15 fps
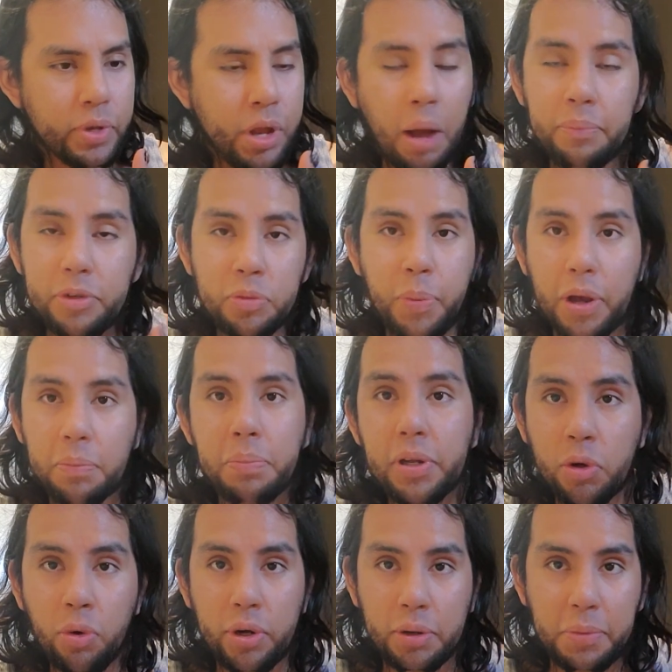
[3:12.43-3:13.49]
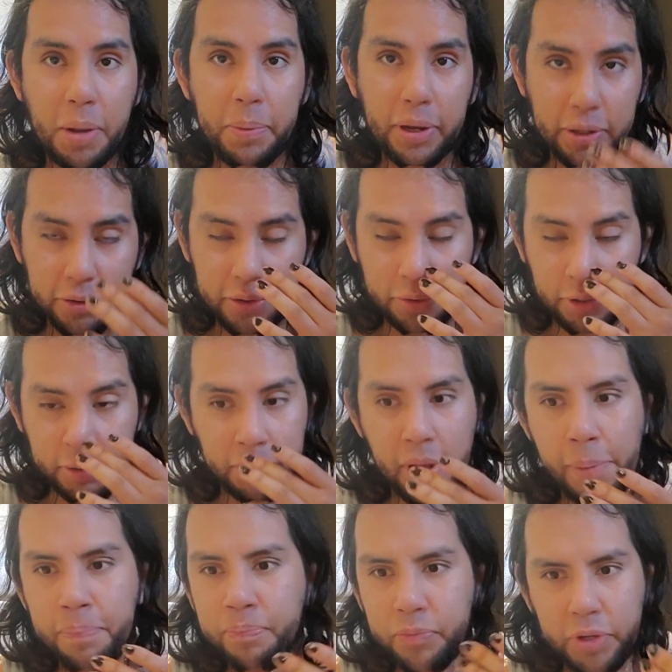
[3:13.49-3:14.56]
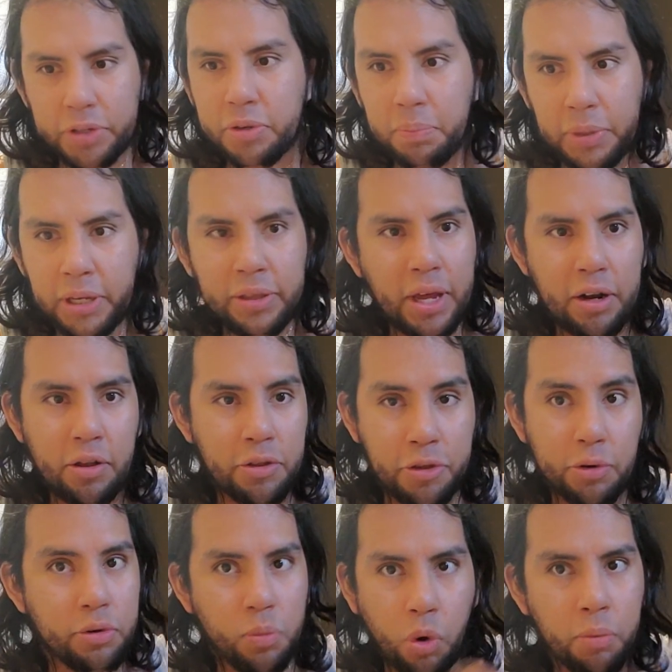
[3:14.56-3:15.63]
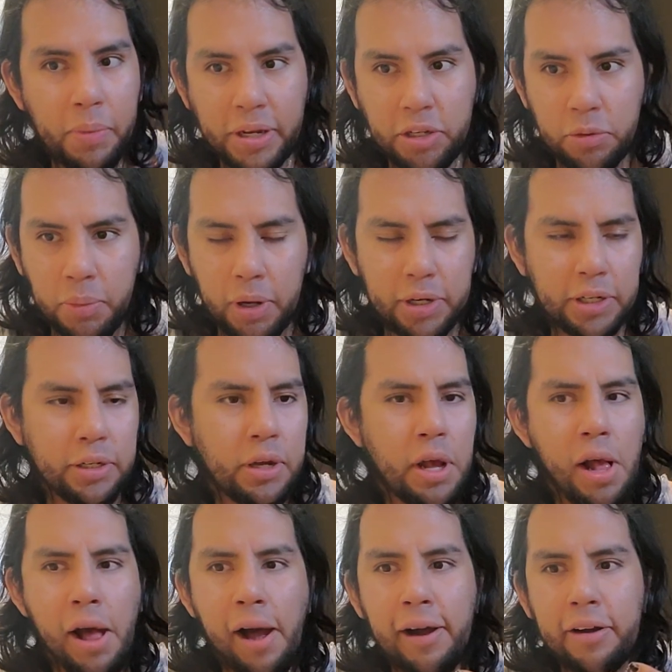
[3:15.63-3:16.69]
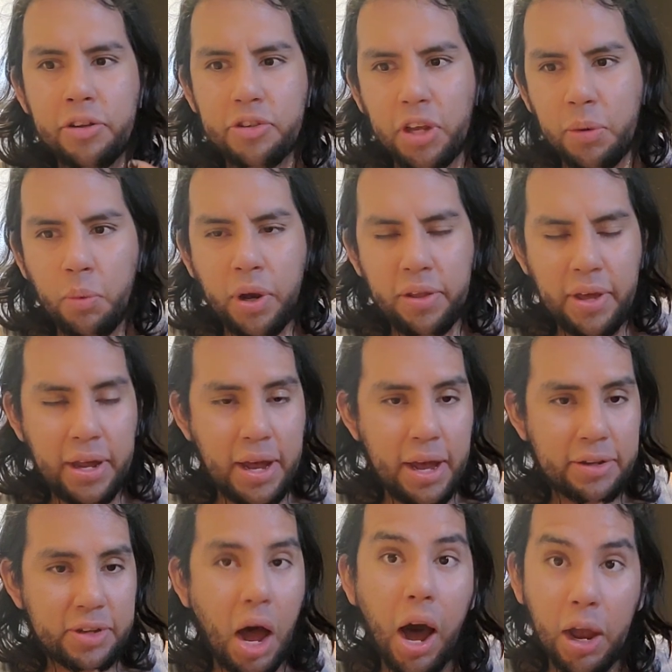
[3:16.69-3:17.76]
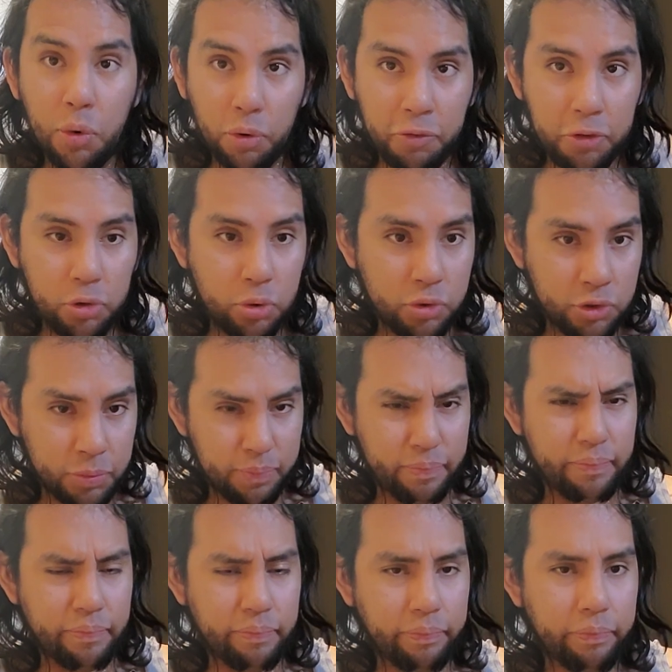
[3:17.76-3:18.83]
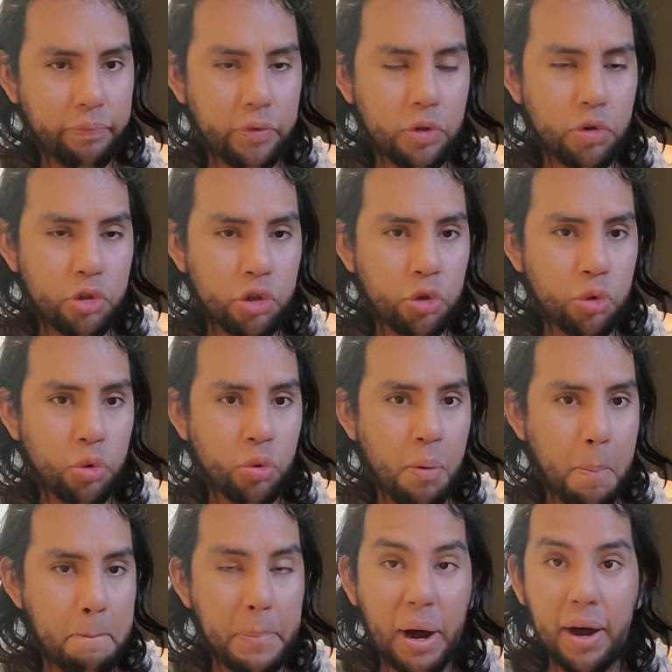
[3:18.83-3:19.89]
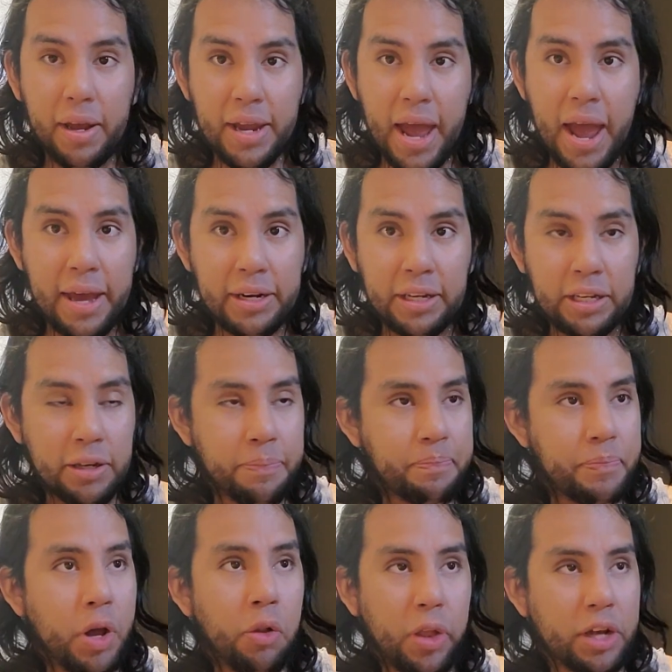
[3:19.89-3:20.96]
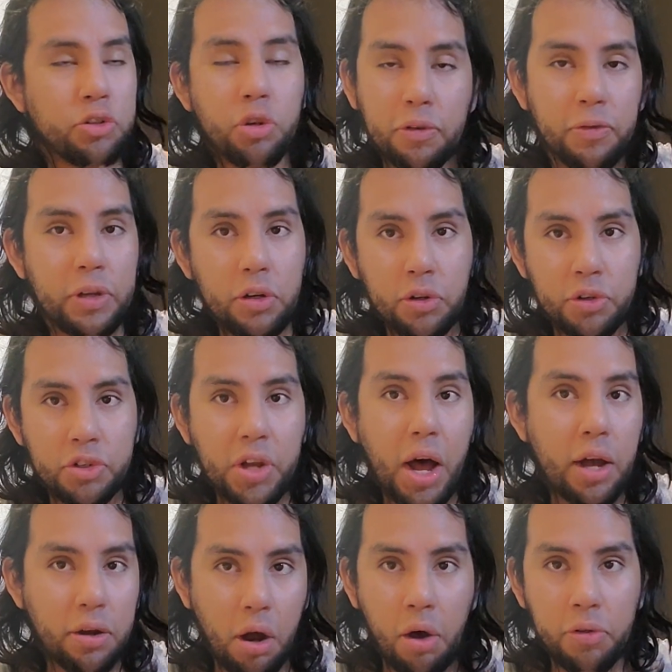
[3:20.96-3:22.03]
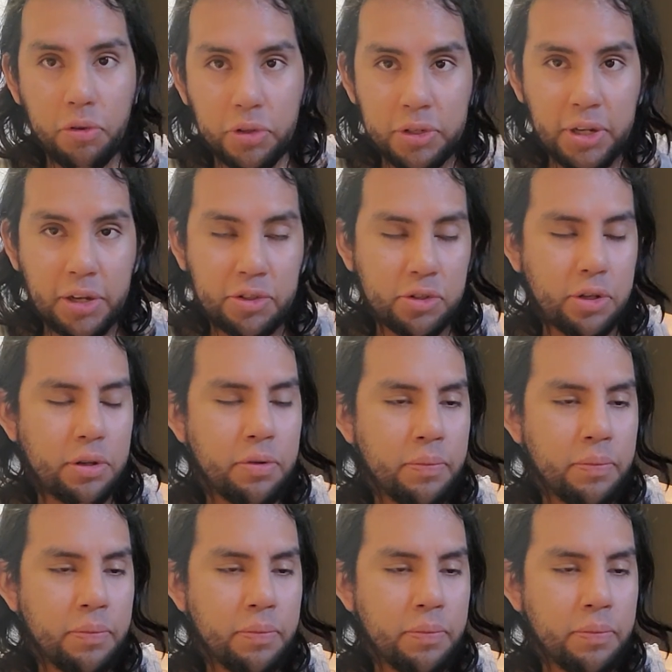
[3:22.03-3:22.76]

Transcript: I'm just buying Bitcoin. I'm not buying Ethereum. Doesn't mean that Ethereum won't make you money. Same way that as I refuse to buy any electric vehicle stock other than Tesla.